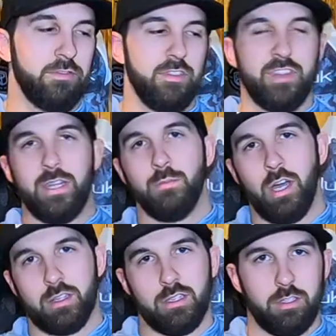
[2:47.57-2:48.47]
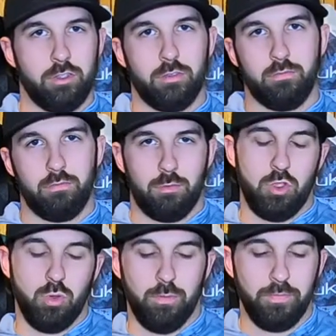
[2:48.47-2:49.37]
15 bucks ish.
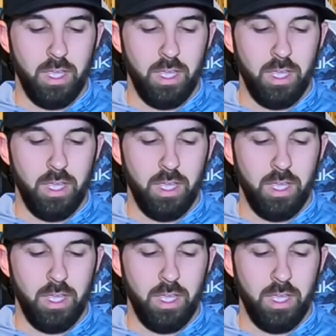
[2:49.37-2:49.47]
Cool.